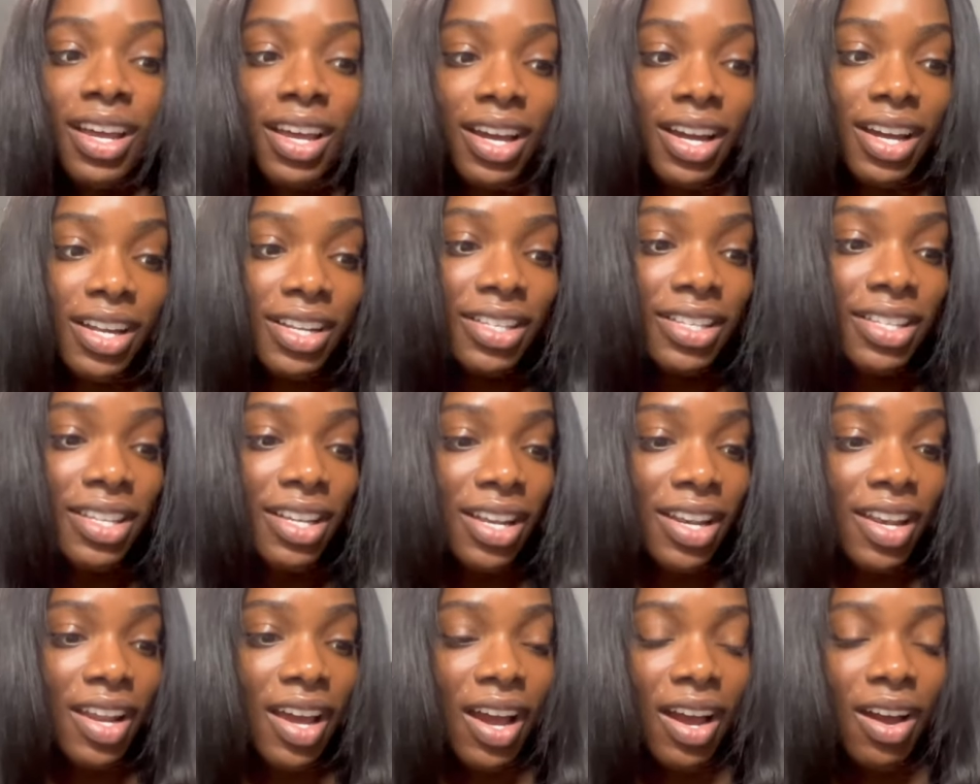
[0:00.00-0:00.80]
I just did
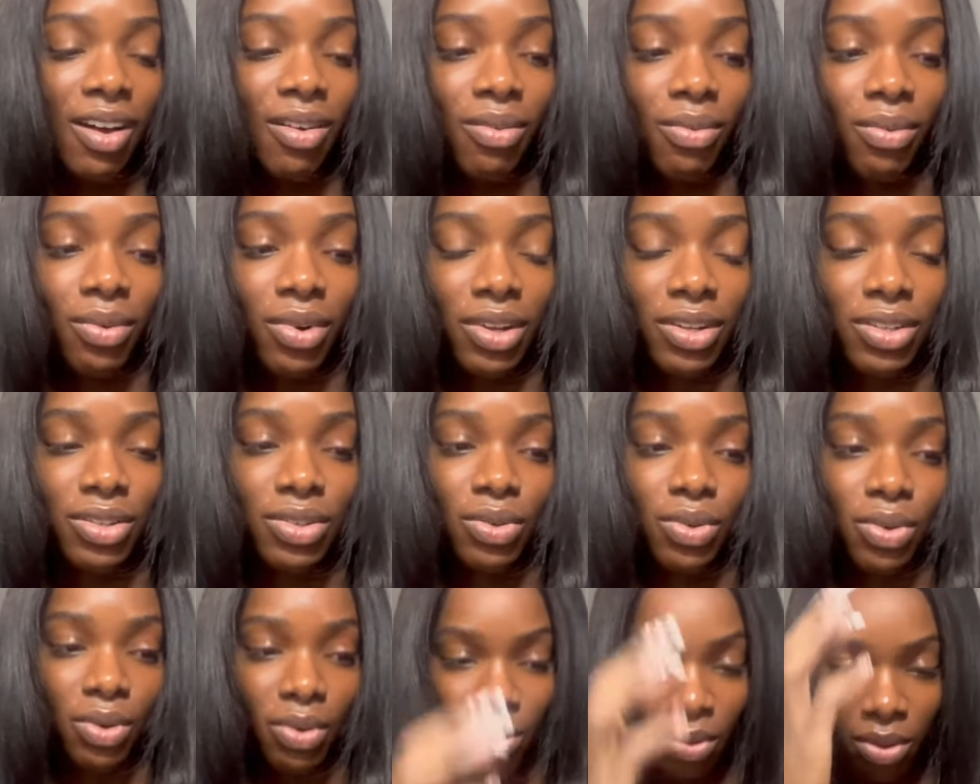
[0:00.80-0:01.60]
not want
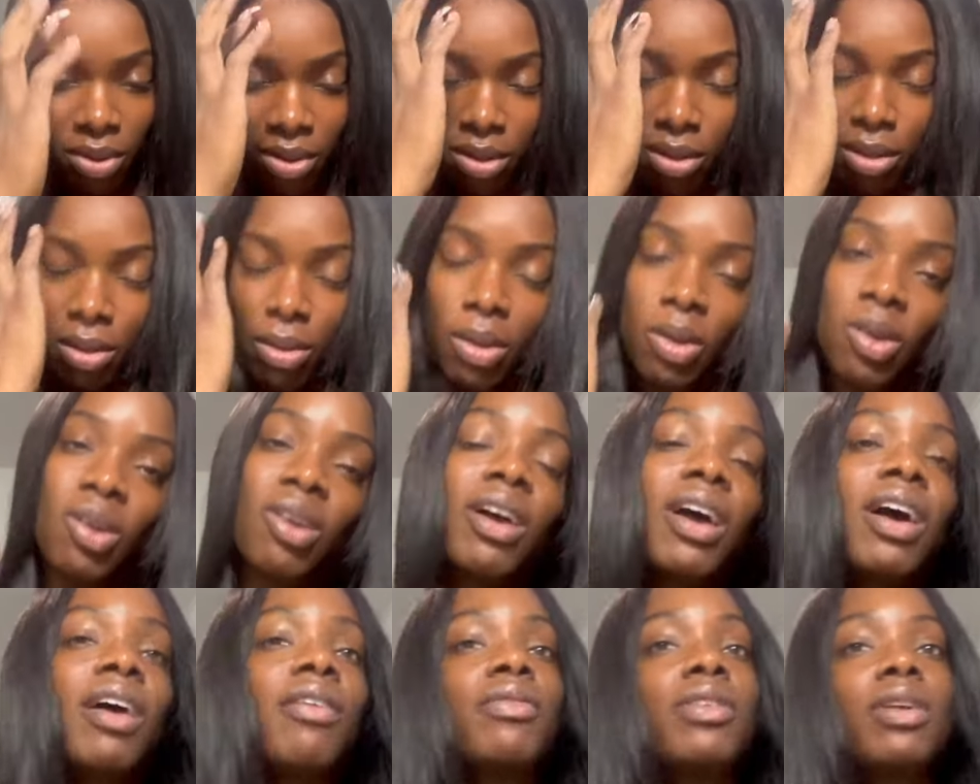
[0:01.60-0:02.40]
to
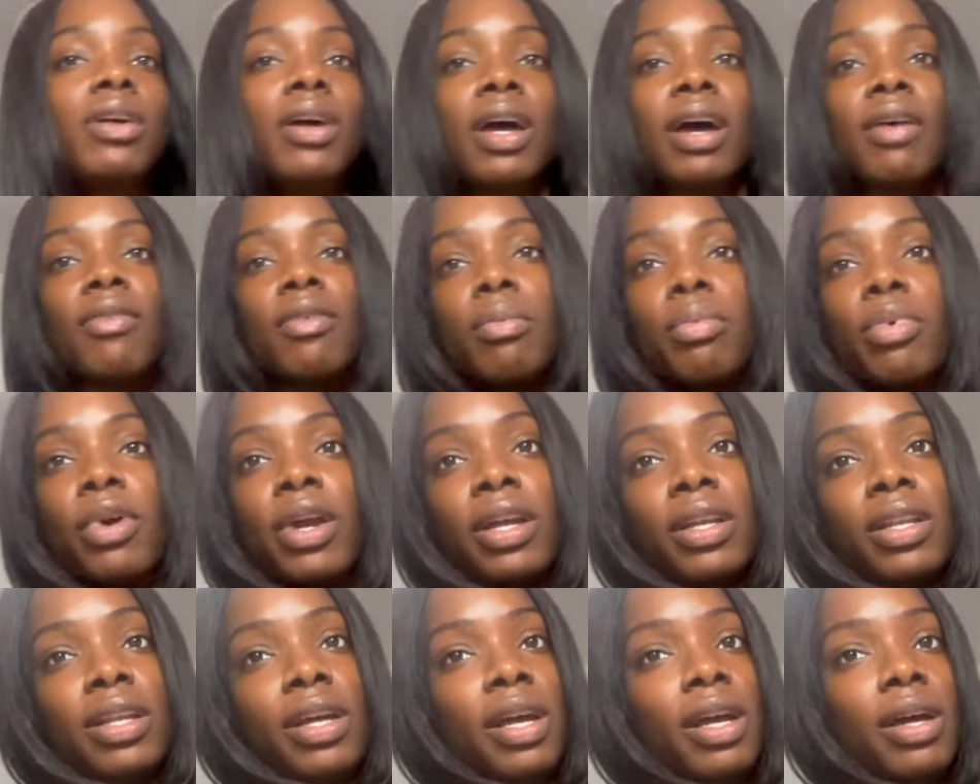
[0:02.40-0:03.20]
have to have a
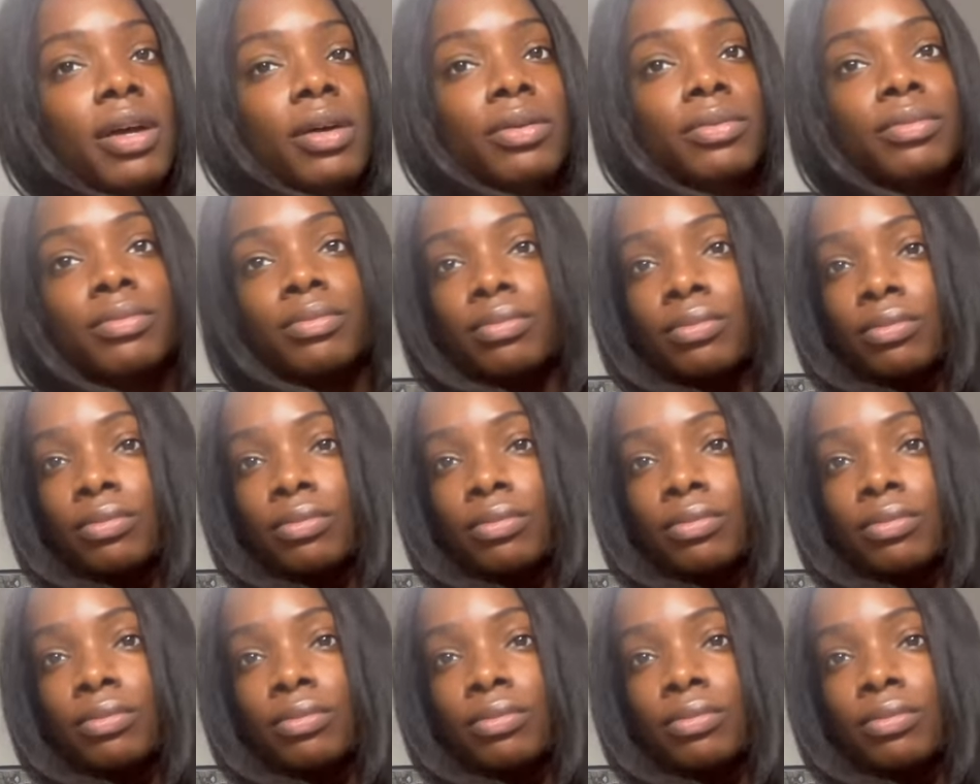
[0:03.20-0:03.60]
breakdown.